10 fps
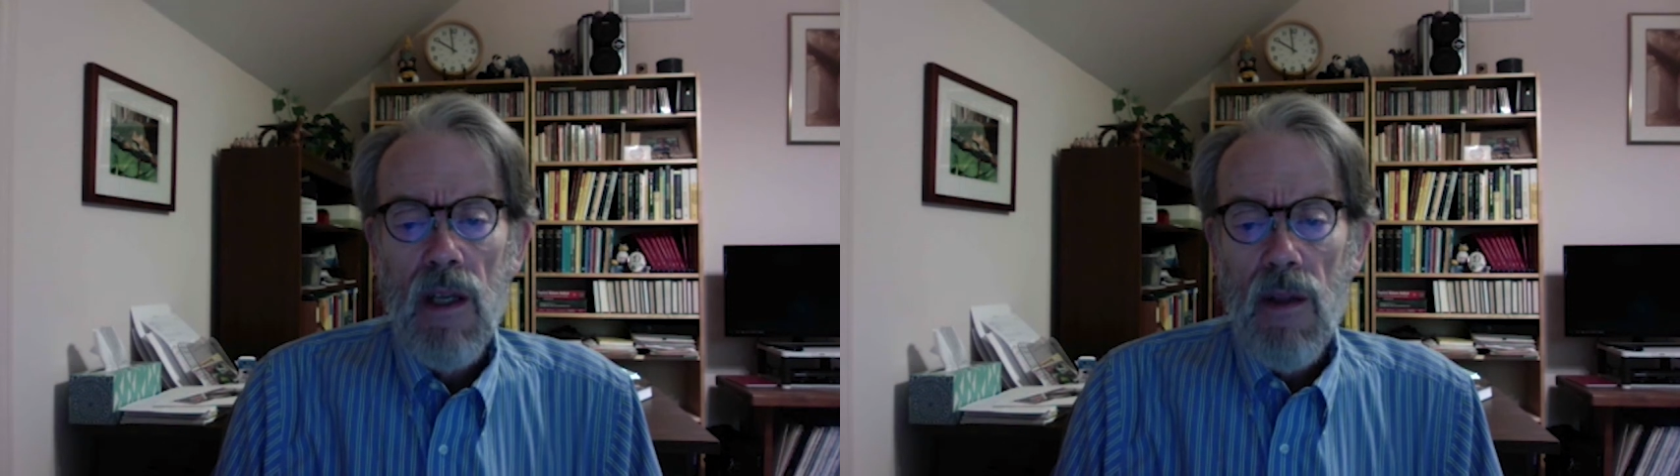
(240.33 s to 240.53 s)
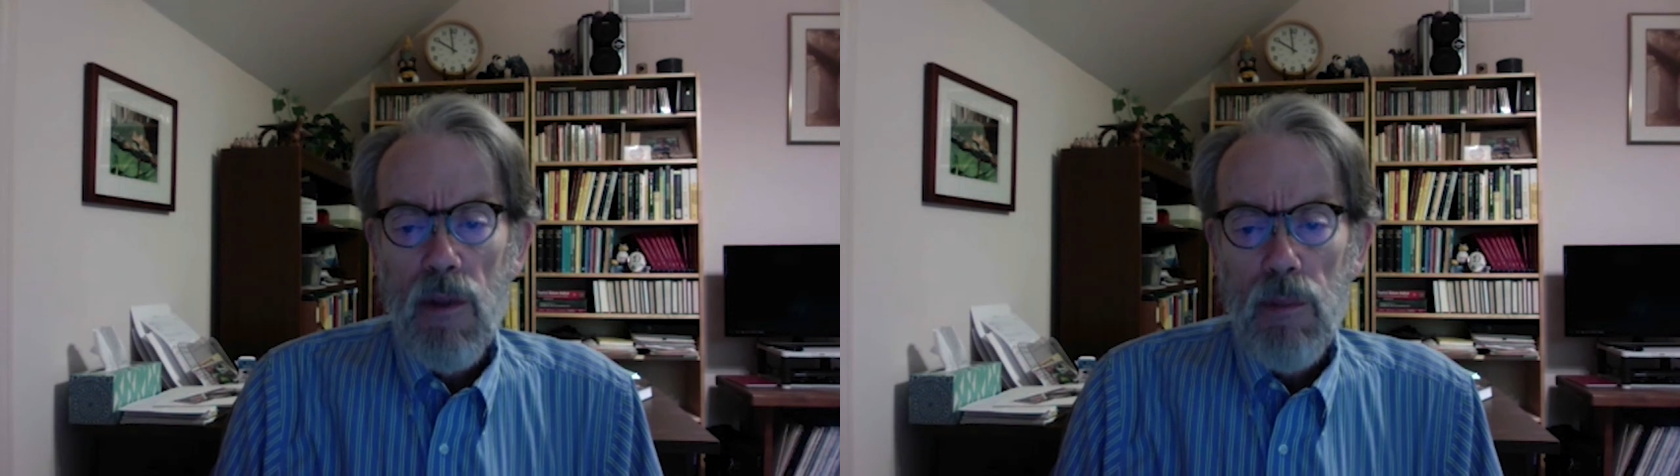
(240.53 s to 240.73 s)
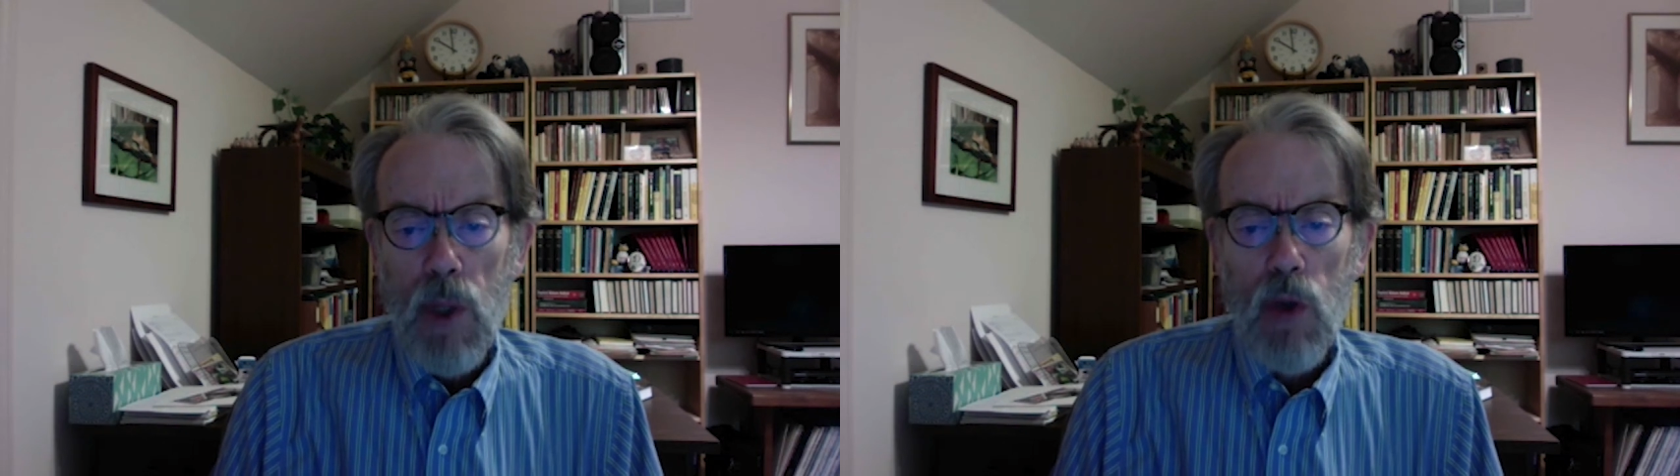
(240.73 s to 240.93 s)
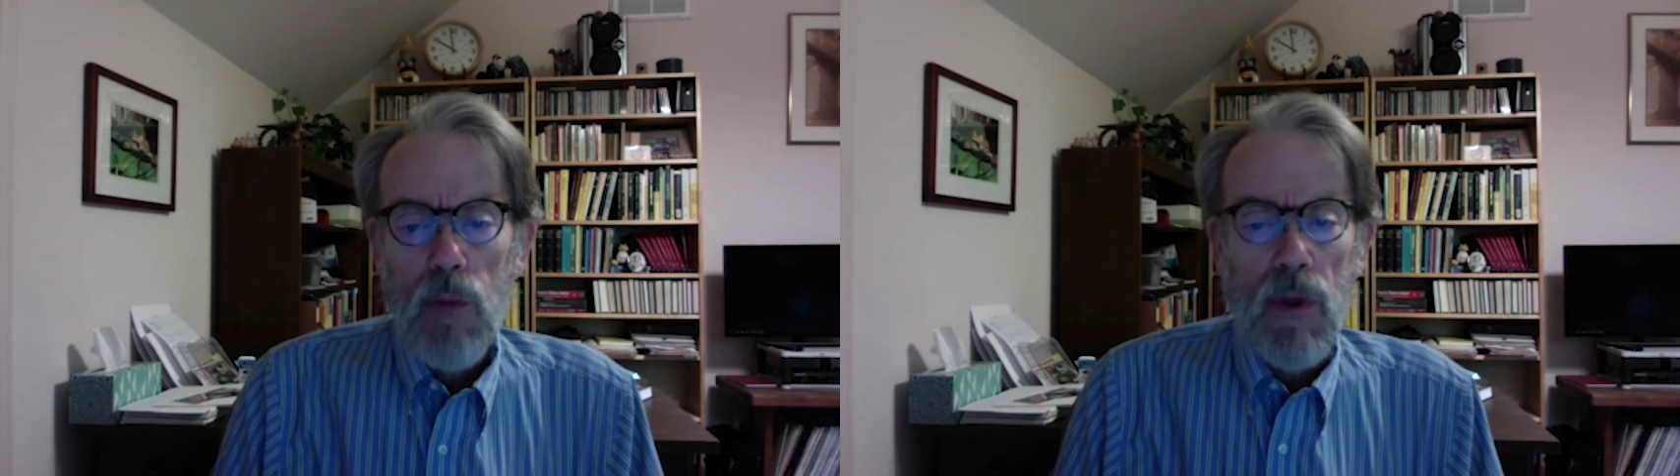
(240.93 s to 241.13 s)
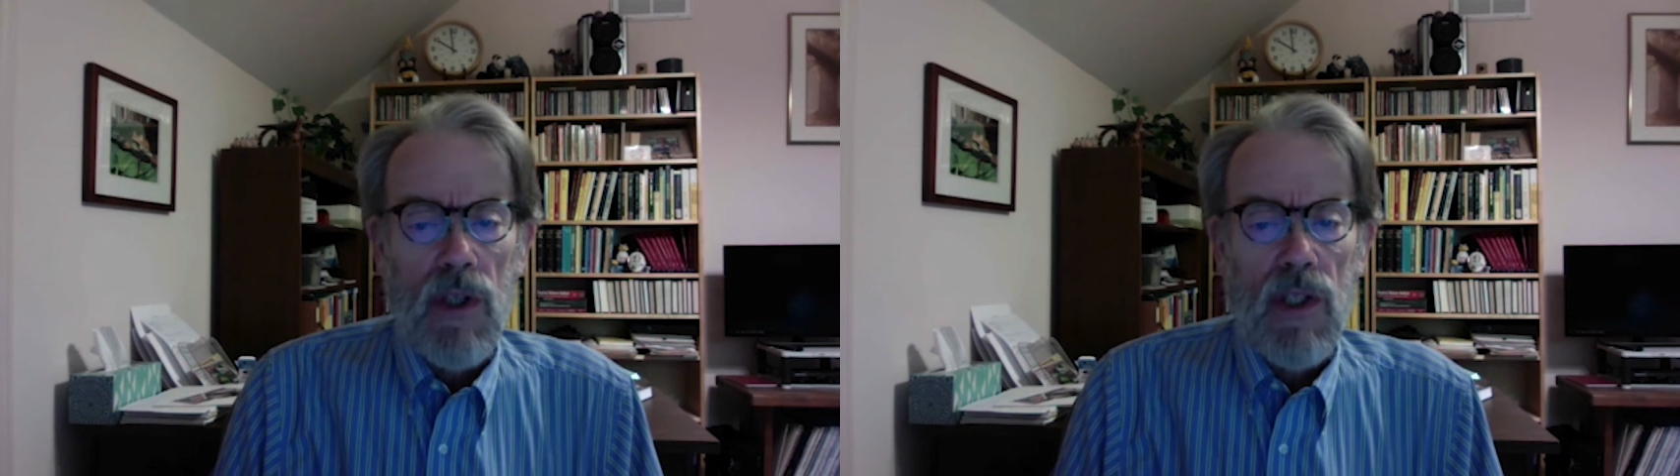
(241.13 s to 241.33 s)
the poll
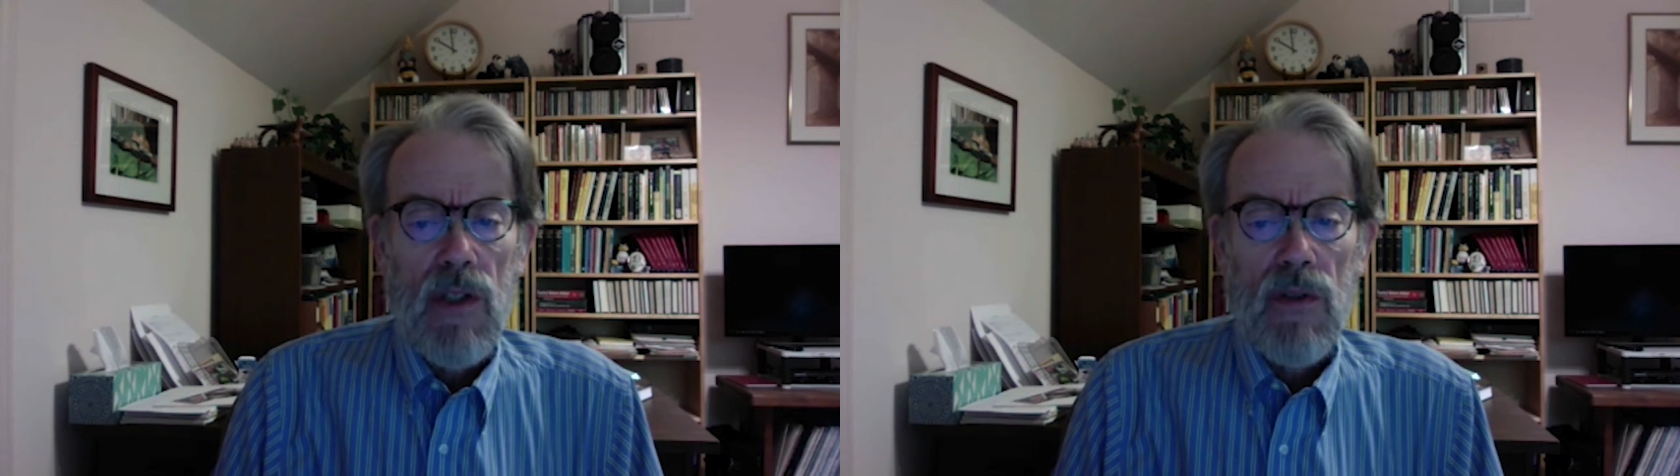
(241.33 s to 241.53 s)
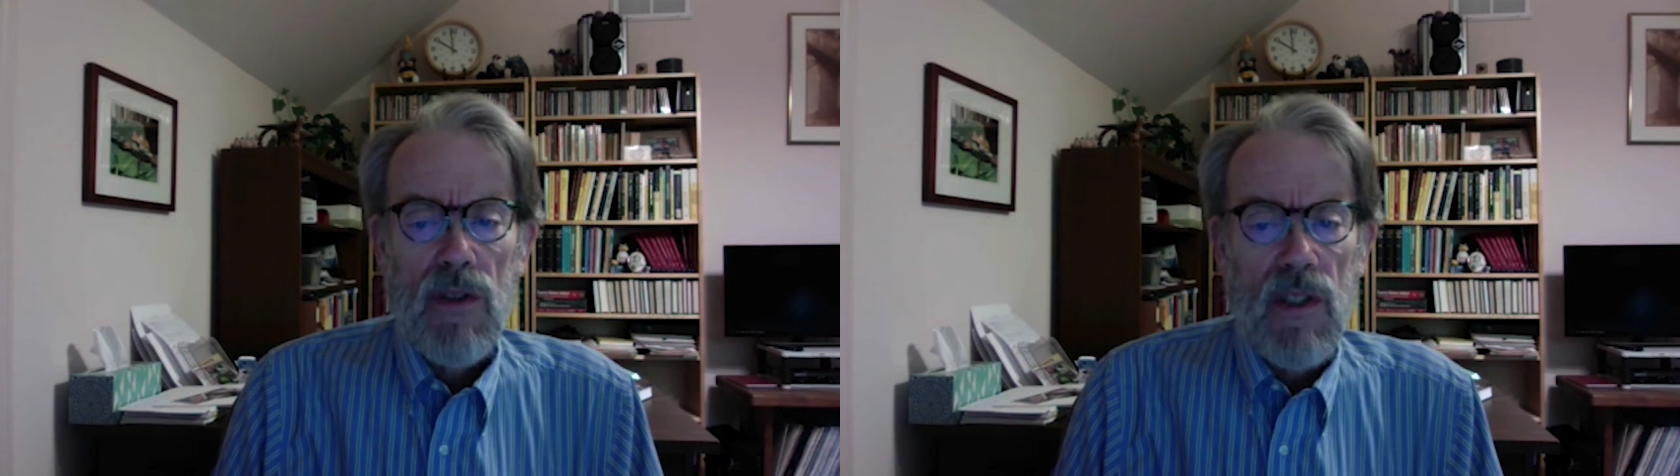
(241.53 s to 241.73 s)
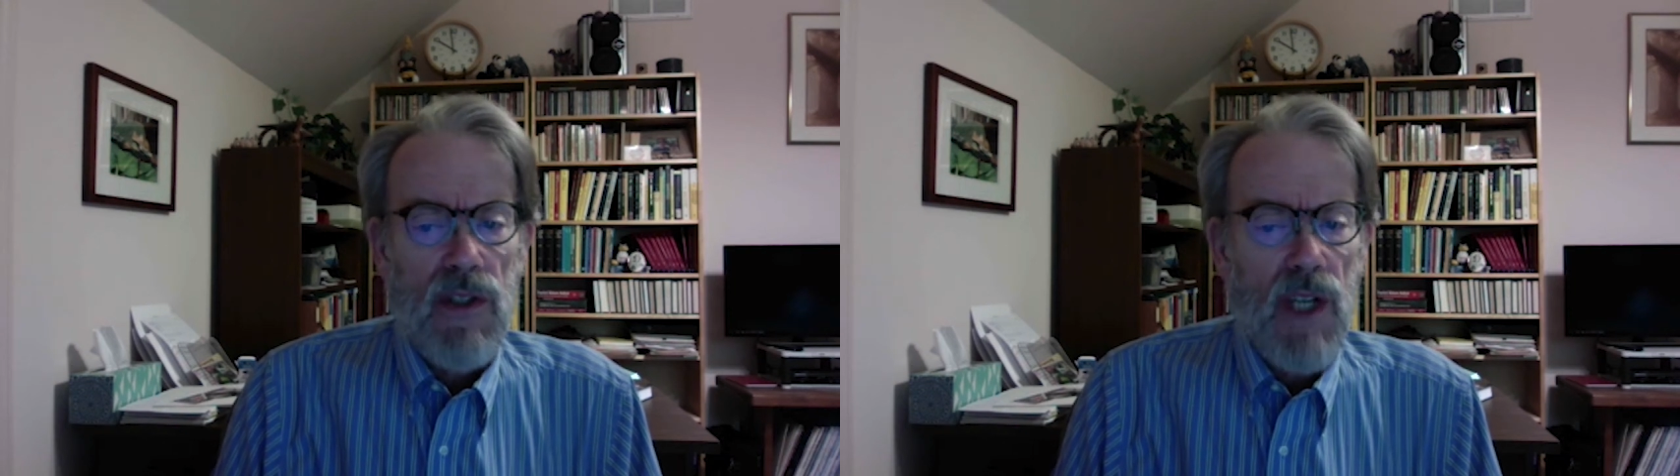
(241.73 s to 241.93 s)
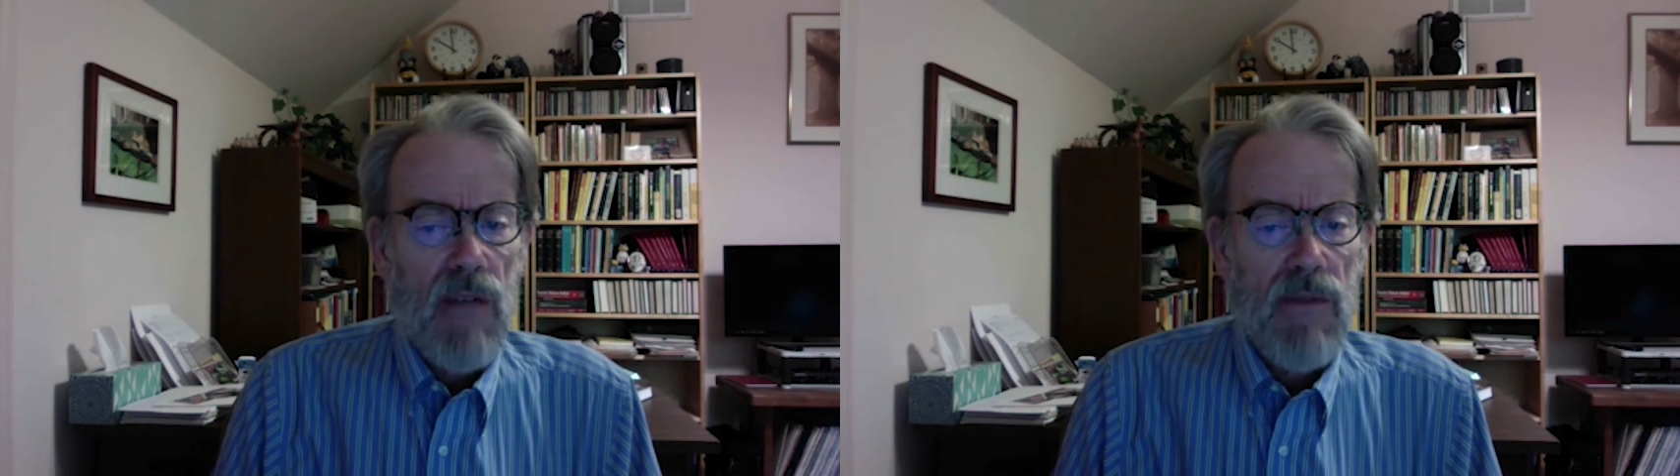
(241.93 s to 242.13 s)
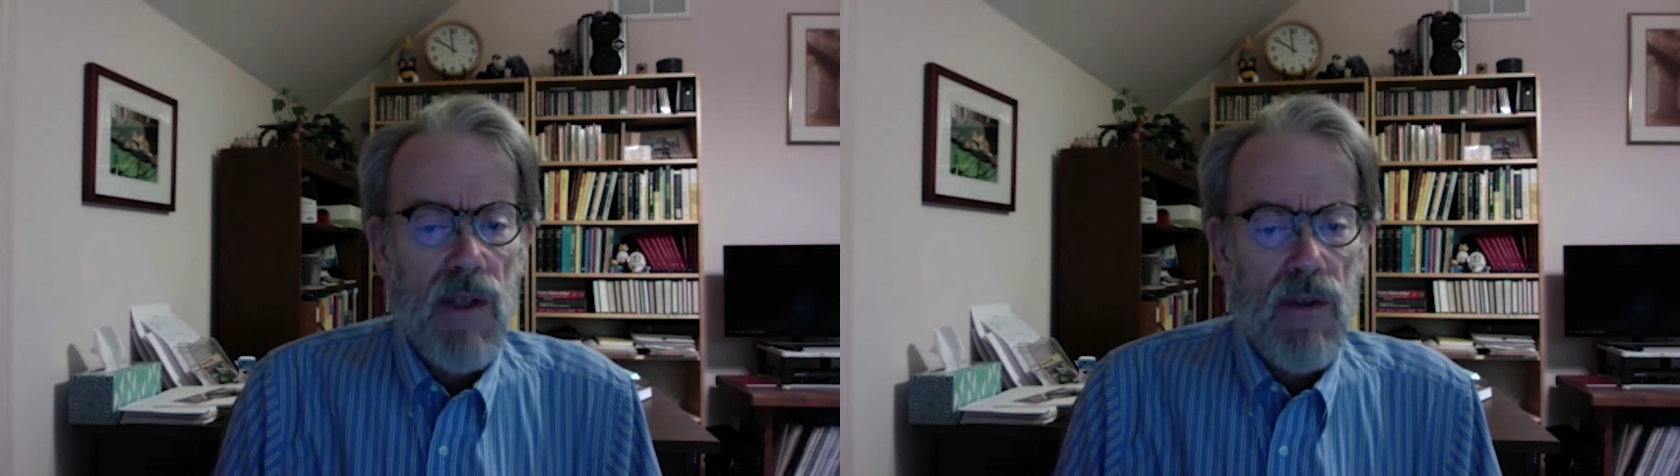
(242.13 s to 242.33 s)
book used to check
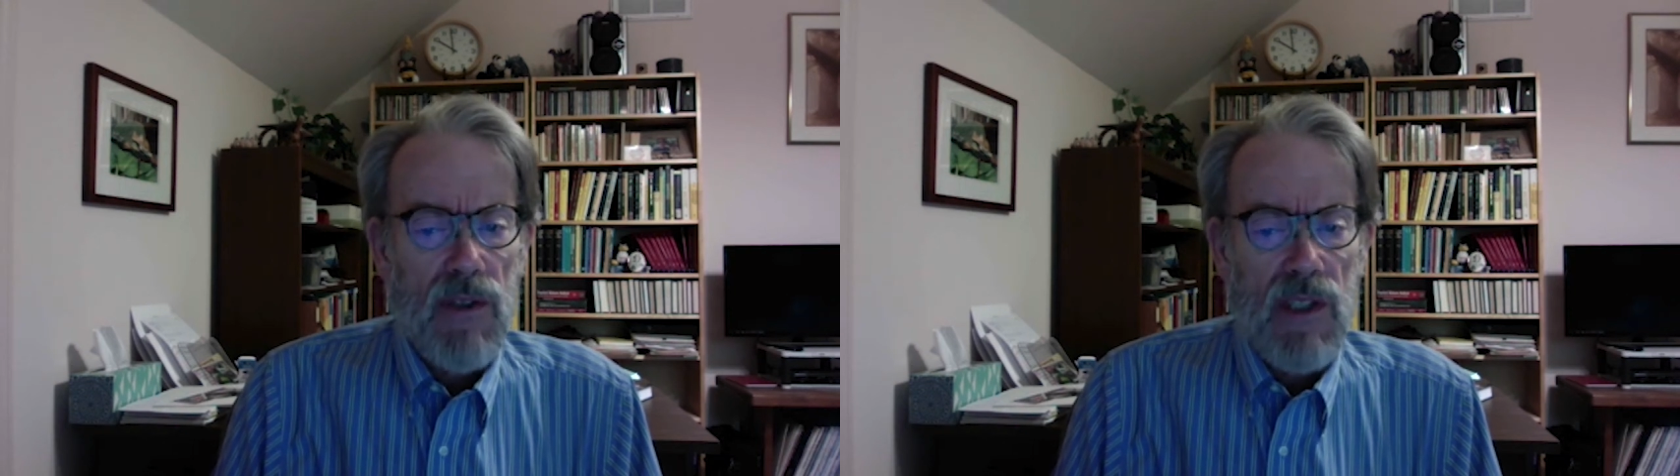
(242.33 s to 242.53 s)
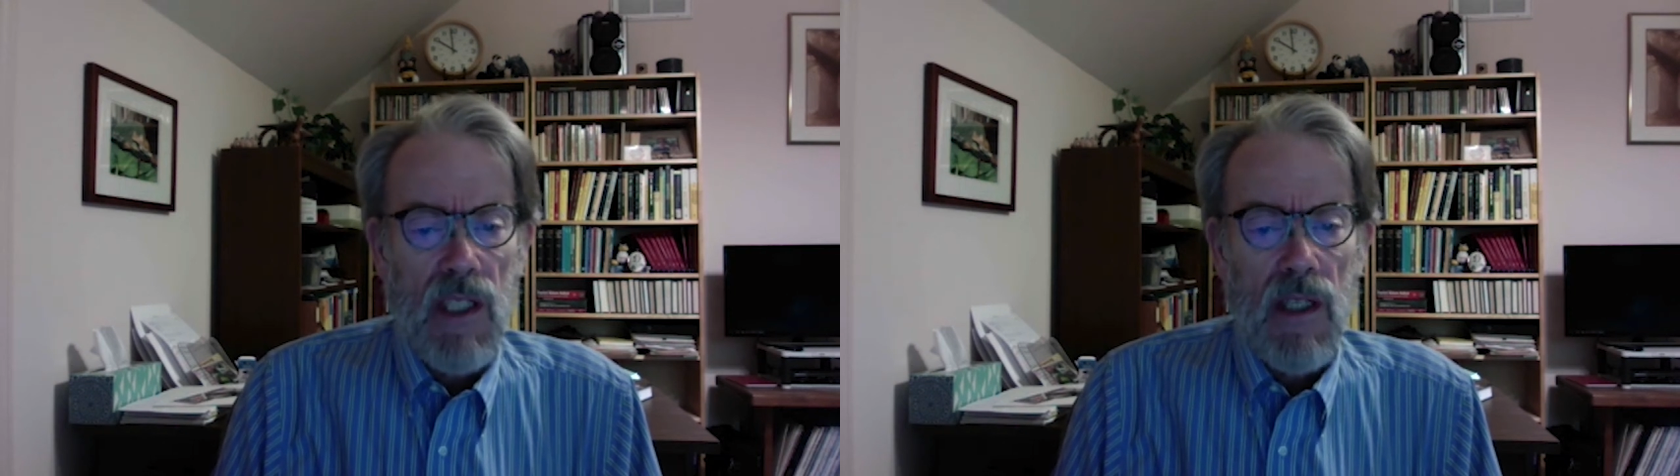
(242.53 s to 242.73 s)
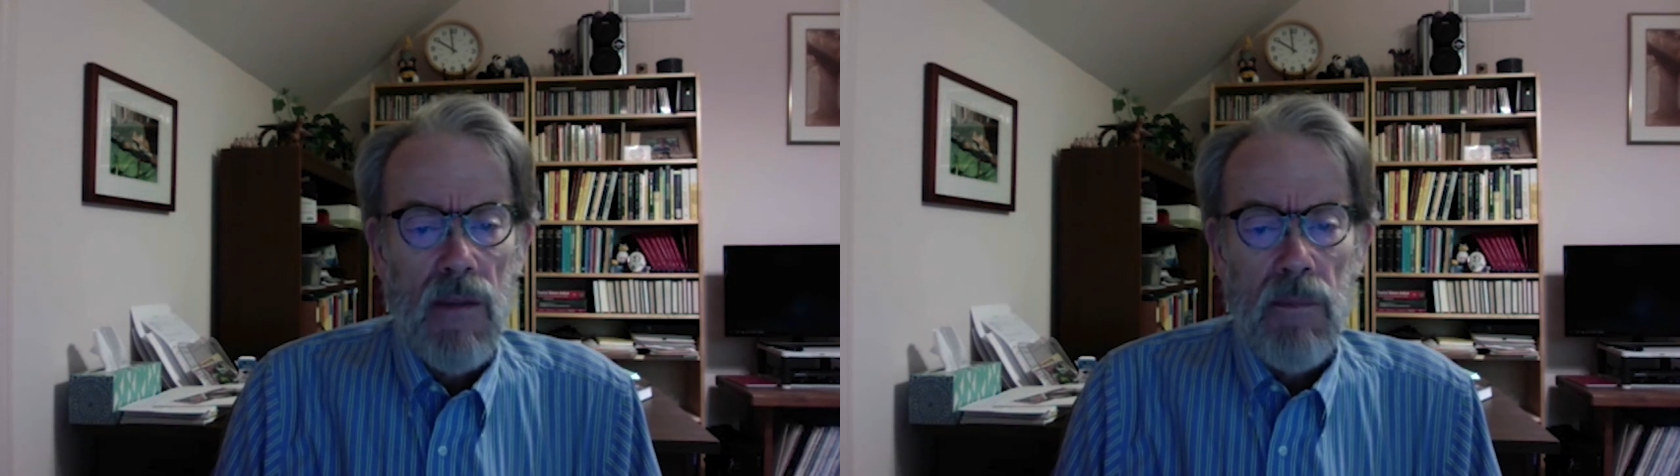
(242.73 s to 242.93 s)
voters in.